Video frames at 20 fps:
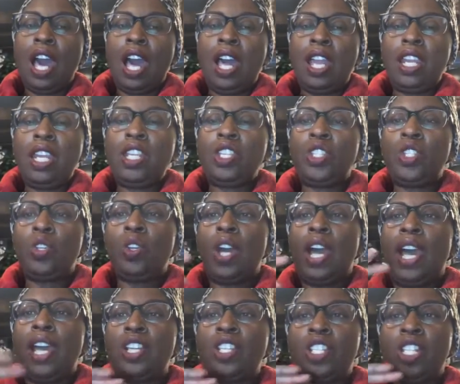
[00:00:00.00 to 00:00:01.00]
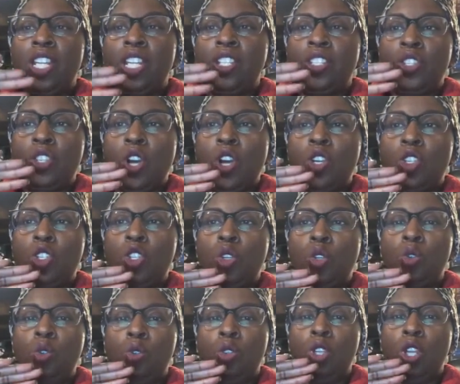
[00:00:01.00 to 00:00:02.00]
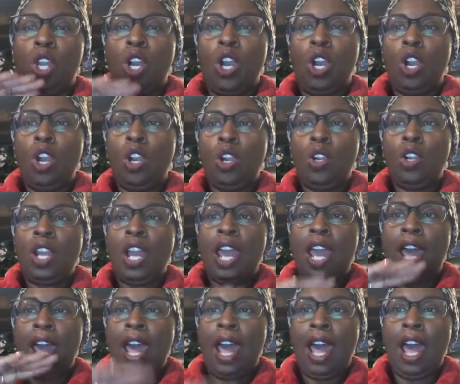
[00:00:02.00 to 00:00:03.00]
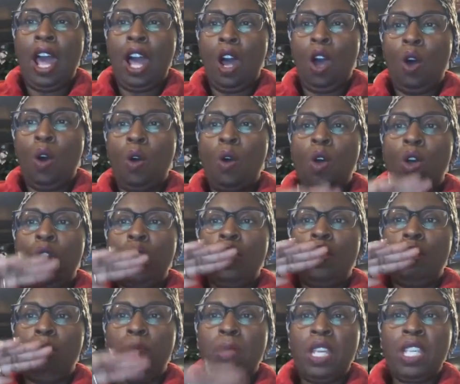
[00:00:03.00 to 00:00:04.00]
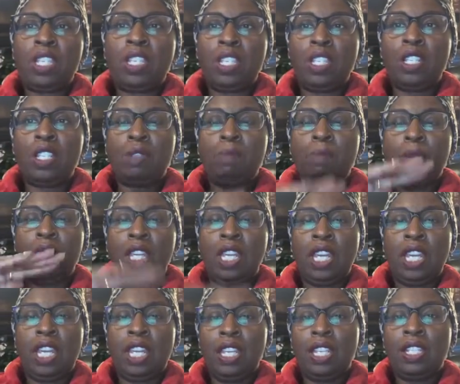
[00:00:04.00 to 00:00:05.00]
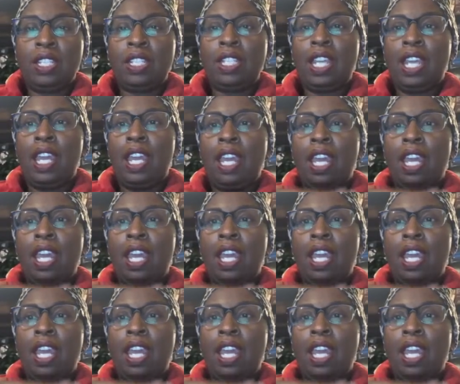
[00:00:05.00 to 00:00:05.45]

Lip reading: I need you to actually start to learn how the business begins